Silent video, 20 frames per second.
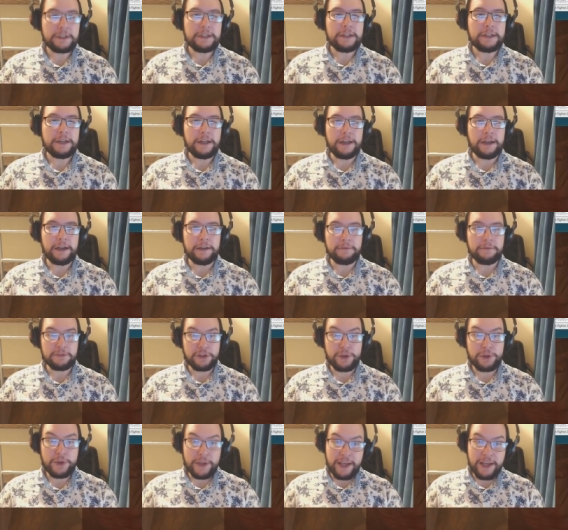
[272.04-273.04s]
Um, so
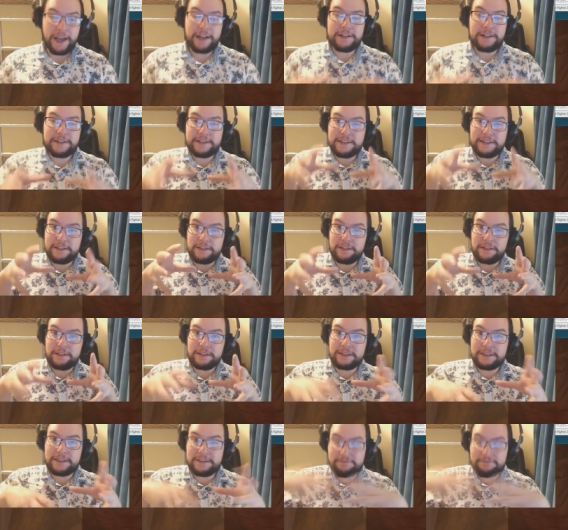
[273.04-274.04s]
you can still,
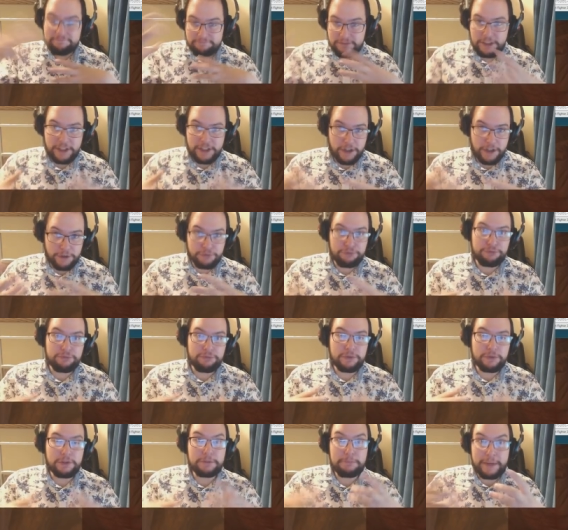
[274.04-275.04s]
you know,
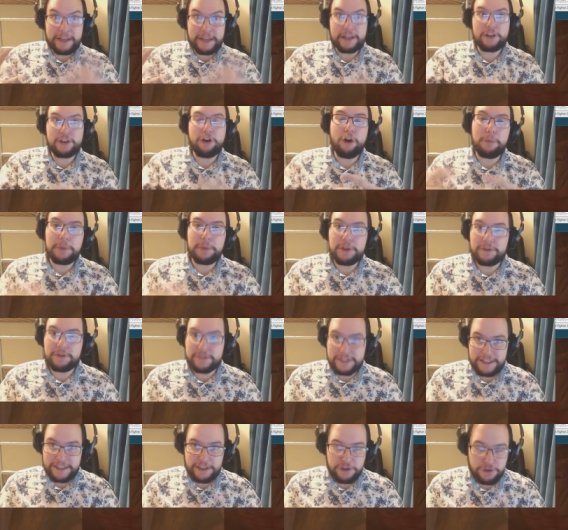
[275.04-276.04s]
make a copy of
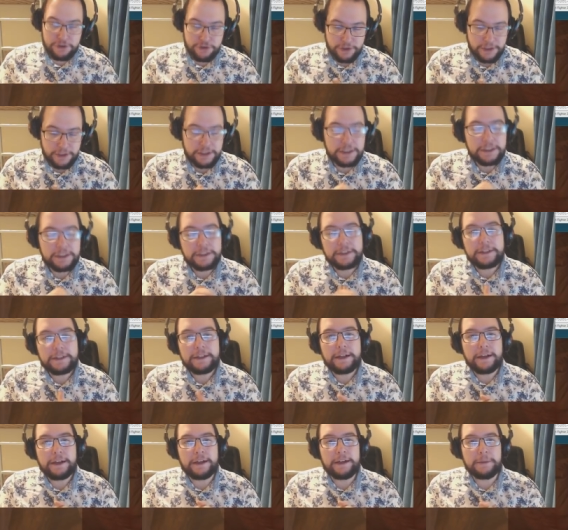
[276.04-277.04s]
Dijkstra
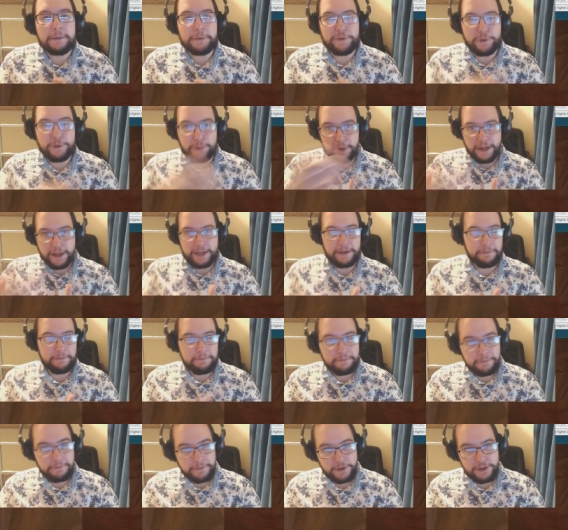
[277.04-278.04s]
um, if you play him,
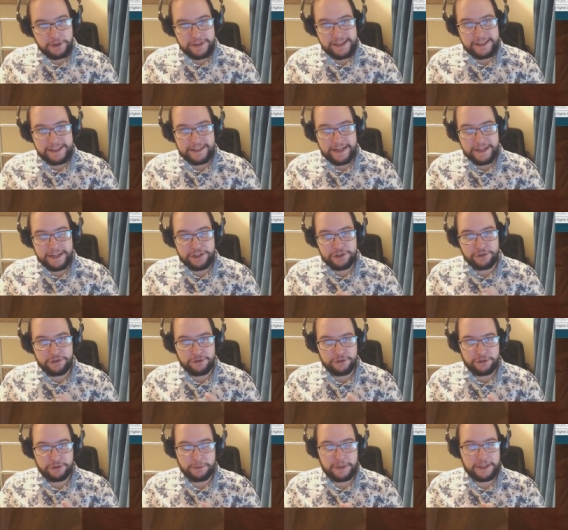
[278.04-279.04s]
because he's an agent or a
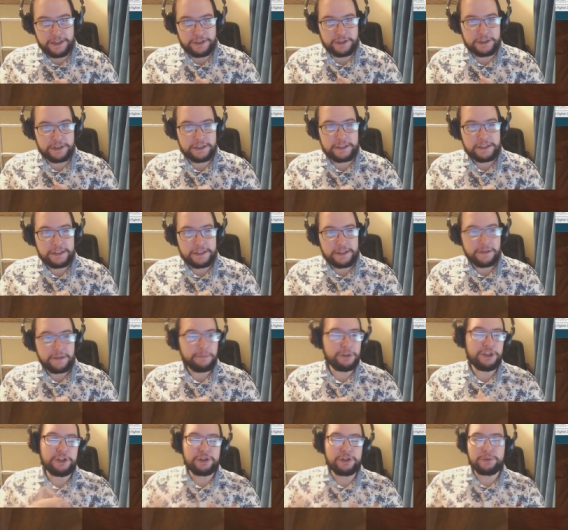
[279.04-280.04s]
double agent, but
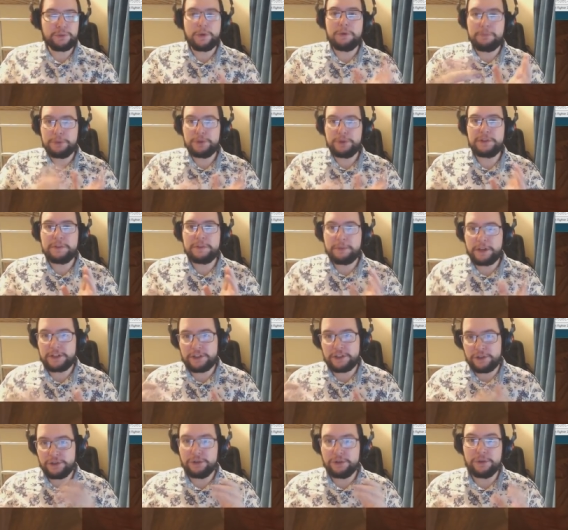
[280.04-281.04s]
you just won't boost it by
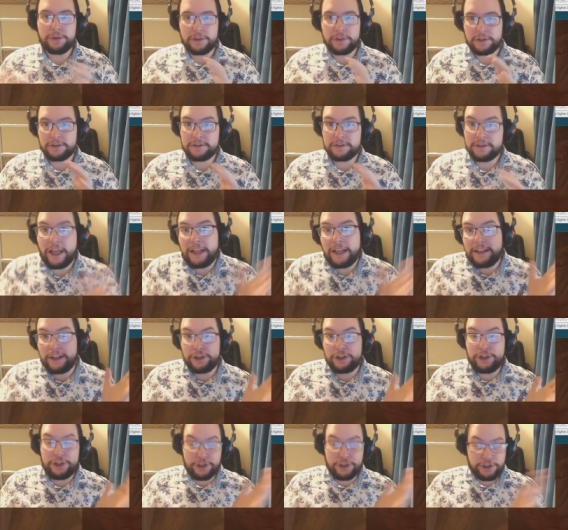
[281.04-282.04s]
two because that's
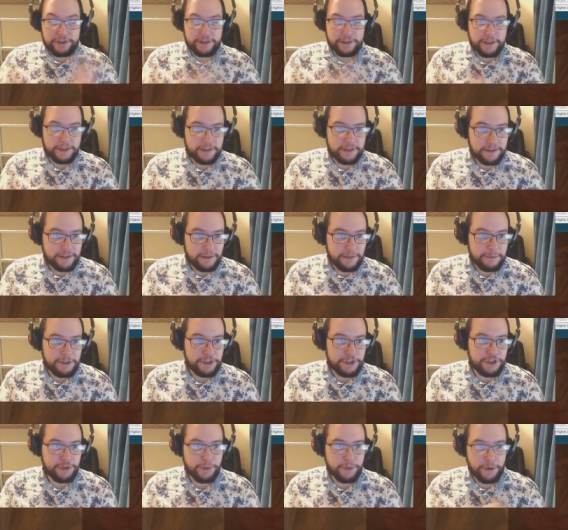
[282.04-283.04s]
actually a good thing. It
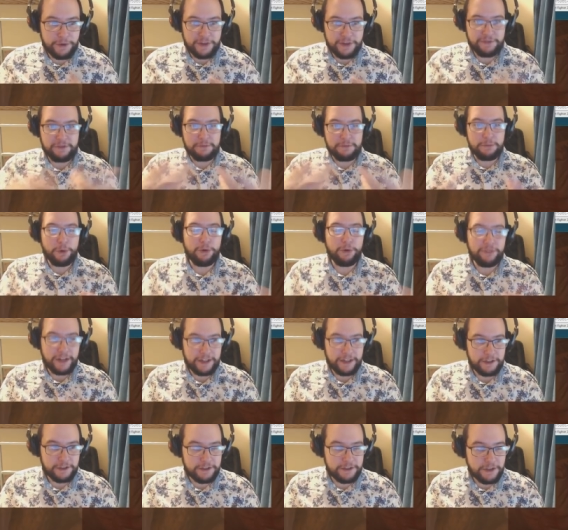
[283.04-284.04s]
means you won't give them more
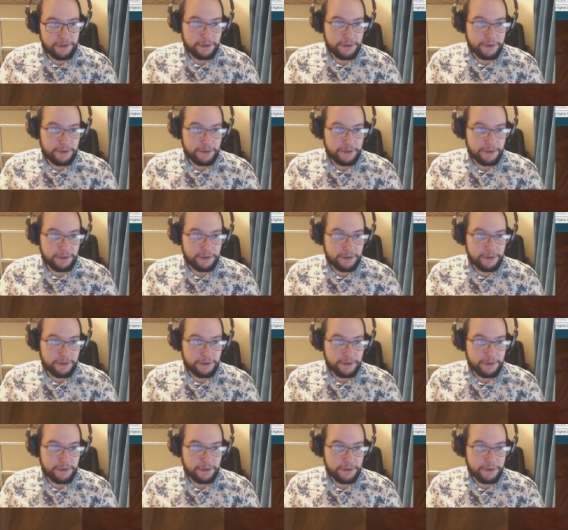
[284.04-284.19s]
value. So